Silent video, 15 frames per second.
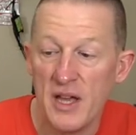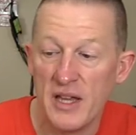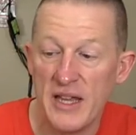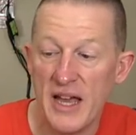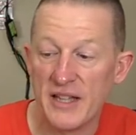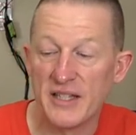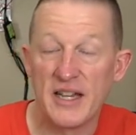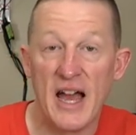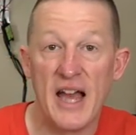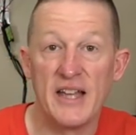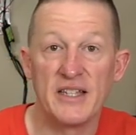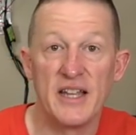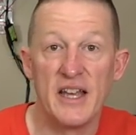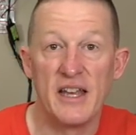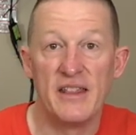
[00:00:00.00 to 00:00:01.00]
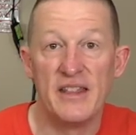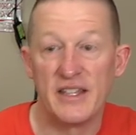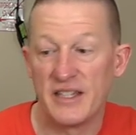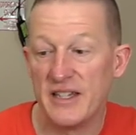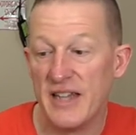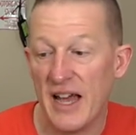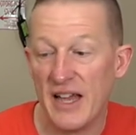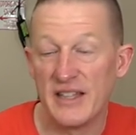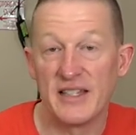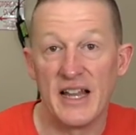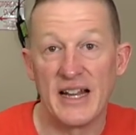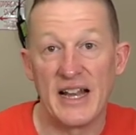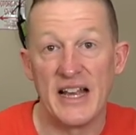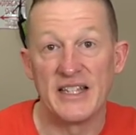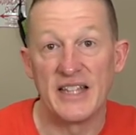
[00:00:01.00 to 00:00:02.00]
yes guys, this does,
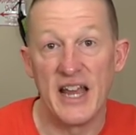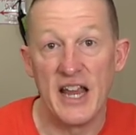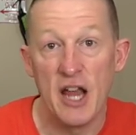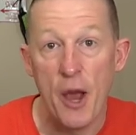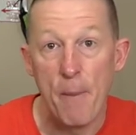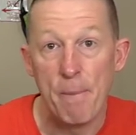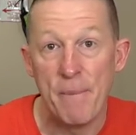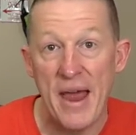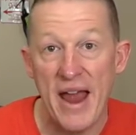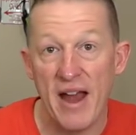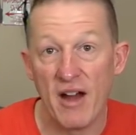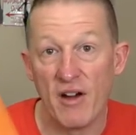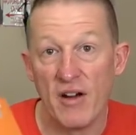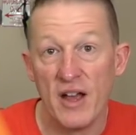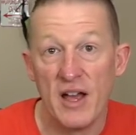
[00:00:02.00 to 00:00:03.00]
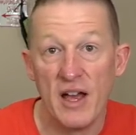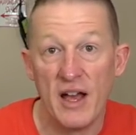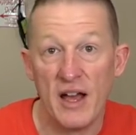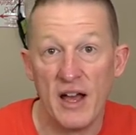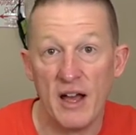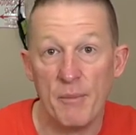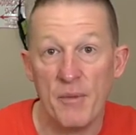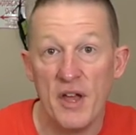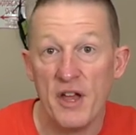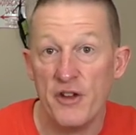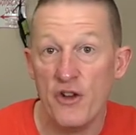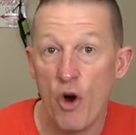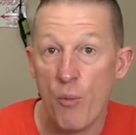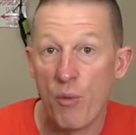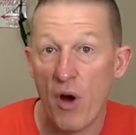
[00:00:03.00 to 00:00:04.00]
like I say, pair, um,
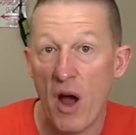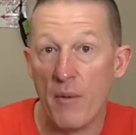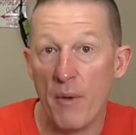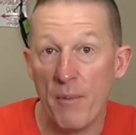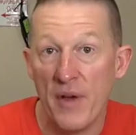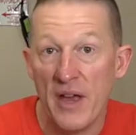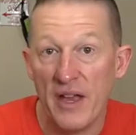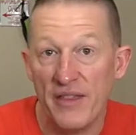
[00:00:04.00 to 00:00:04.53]
no problem.